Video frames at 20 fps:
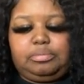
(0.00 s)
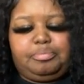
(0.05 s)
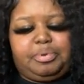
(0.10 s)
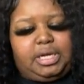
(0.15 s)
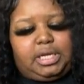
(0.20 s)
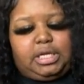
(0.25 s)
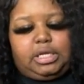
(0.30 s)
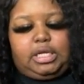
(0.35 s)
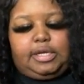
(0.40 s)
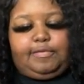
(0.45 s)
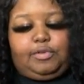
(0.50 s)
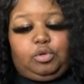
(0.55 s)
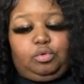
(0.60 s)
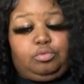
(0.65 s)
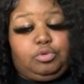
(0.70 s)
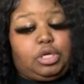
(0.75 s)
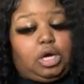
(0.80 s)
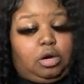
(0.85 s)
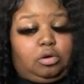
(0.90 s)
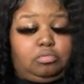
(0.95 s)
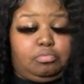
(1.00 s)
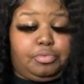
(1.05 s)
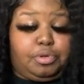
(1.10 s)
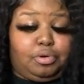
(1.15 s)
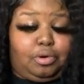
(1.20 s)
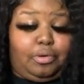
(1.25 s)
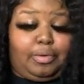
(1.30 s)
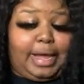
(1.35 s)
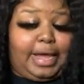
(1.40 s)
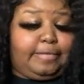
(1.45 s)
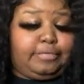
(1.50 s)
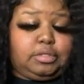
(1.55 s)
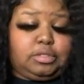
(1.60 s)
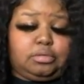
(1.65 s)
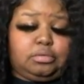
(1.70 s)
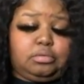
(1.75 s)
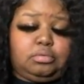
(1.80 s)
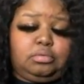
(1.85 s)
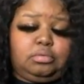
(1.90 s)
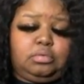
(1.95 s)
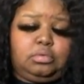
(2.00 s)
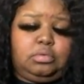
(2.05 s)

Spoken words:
But if you don't, you don't have to.